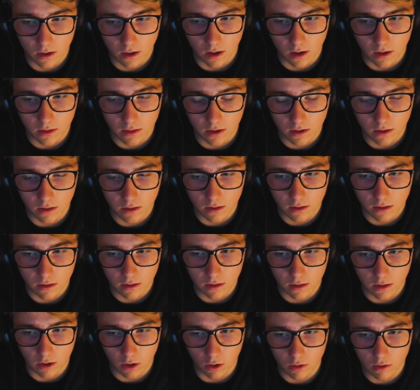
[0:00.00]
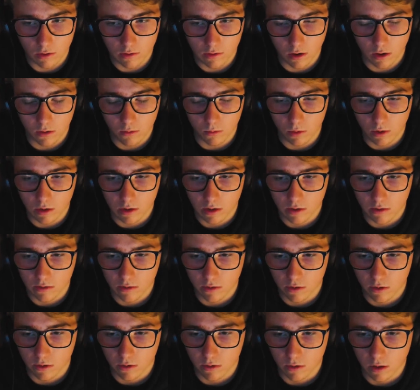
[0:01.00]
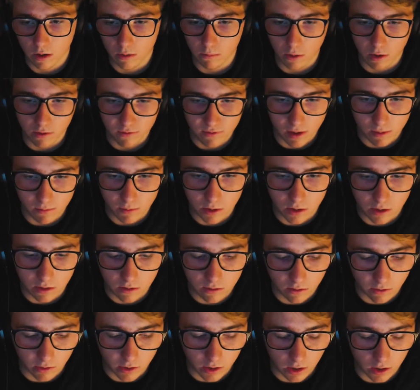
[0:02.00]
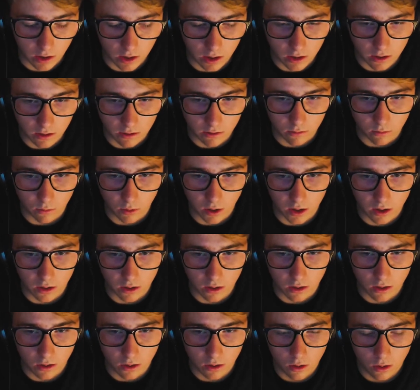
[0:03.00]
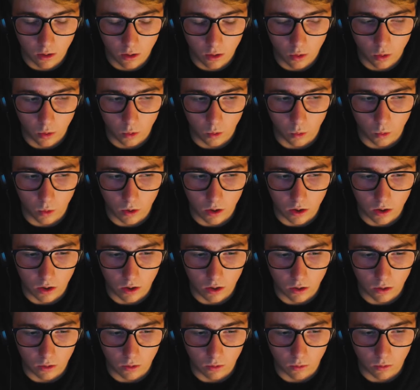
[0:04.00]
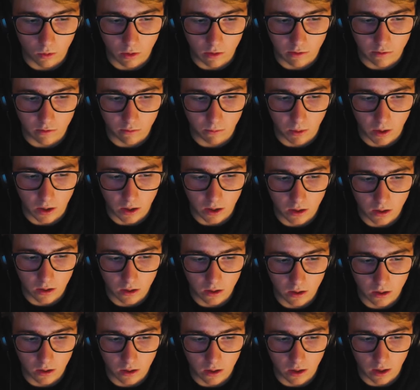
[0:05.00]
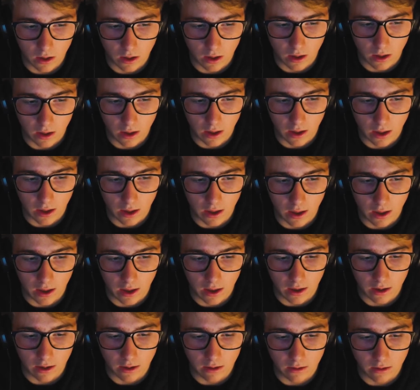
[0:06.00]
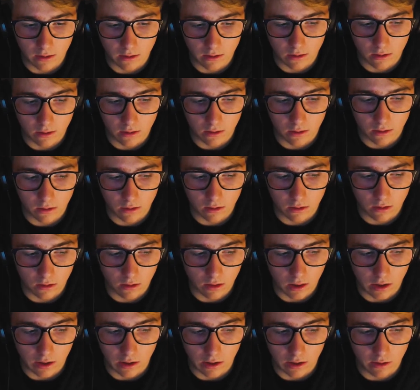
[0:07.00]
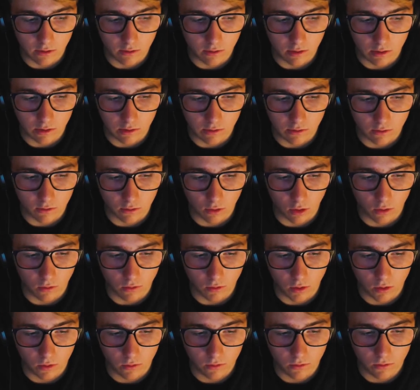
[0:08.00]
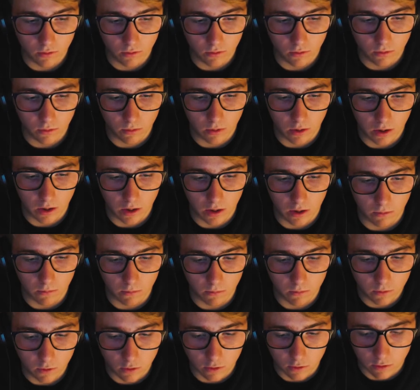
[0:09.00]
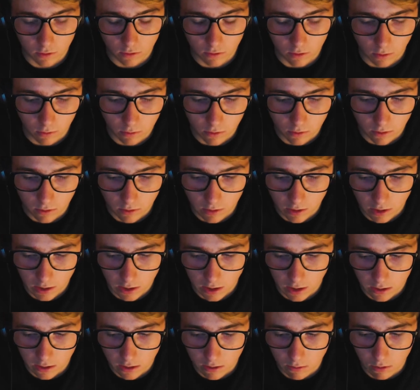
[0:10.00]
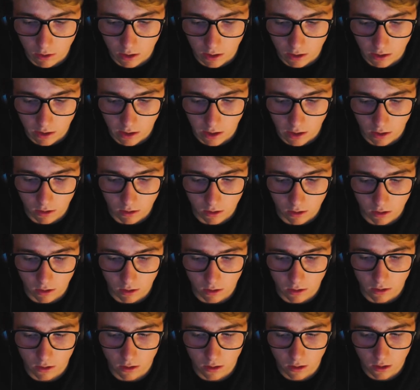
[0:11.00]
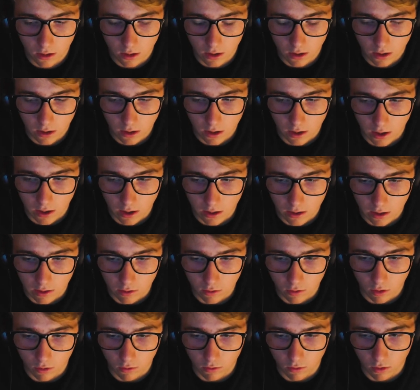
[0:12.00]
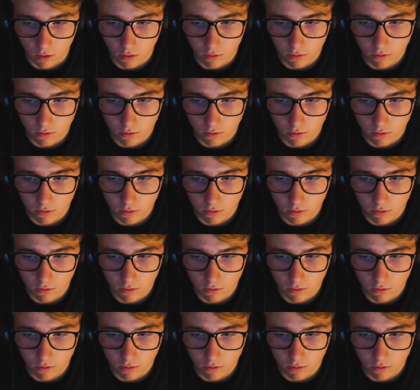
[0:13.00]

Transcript: I think the only time we did something like my family did something like that is when we were in Spain, and they literally just drove off. Just because I was the dickhead, they were like, "Get out the car," and they drove off.